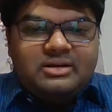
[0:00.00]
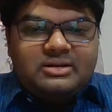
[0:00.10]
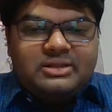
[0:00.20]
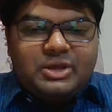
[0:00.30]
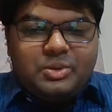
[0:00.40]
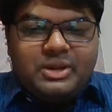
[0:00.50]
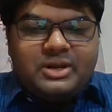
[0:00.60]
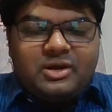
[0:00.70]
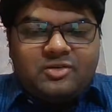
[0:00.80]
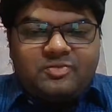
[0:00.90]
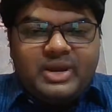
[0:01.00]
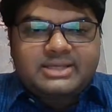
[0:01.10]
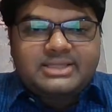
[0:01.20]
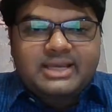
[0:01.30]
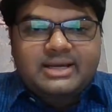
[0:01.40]
the Union of
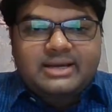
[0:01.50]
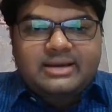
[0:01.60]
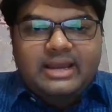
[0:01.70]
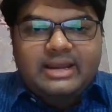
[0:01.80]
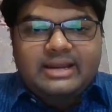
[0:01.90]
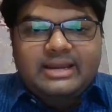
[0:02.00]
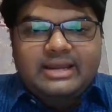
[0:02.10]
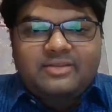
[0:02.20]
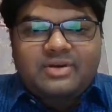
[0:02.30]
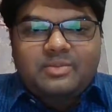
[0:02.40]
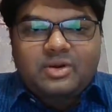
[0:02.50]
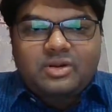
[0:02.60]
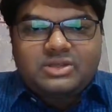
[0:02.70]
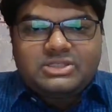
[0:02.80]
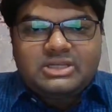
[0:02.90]
Basic and Clinical
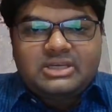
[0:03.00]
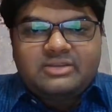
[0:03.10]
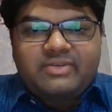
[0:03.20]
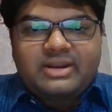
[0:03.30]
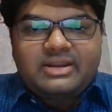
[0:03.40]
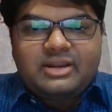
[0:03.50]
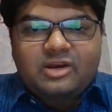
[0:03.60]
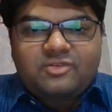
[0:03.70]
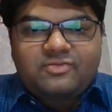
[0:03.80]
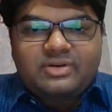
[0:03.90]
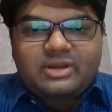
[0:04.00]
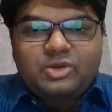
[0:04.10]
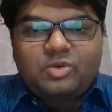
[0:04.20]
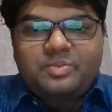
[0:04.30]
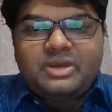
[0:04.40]
Pharmacology, the Federal of
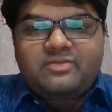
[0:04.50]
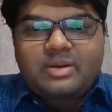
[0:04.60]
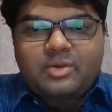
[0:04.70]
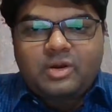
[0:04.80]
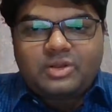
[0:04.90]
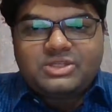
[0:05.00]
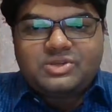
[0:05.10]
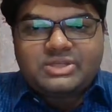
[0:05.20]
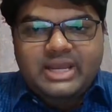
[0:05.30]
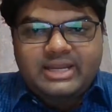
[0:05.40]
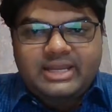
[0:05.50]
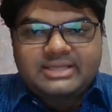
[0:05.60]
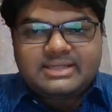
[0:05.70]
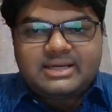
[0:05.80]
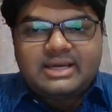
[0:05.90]
European Pharmacology
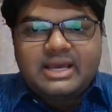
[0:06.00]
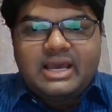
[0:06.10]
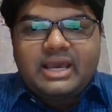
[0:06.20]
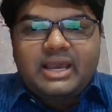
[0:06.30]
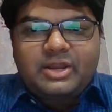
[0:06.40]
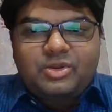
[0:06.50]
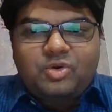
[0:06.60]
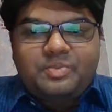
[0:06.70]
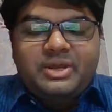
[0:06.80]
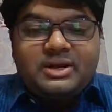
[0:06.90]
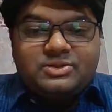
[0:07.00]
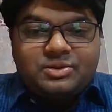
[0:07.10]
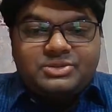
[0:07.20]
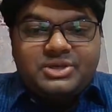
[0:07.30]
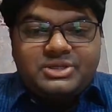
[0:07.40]
Societies, and European
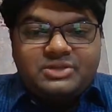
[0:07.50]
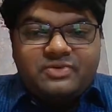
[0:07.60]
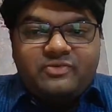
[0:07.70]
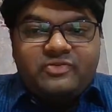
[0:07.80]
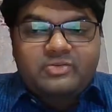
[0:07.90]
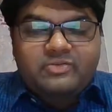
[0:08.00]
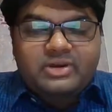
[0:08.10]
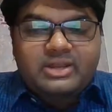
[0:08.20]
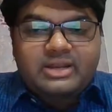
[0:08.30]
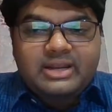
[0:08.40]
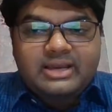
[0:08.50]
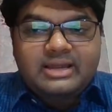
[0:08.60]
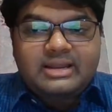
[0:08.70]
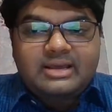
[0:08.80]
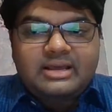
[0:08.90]
Association for
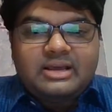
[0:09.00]
Clinical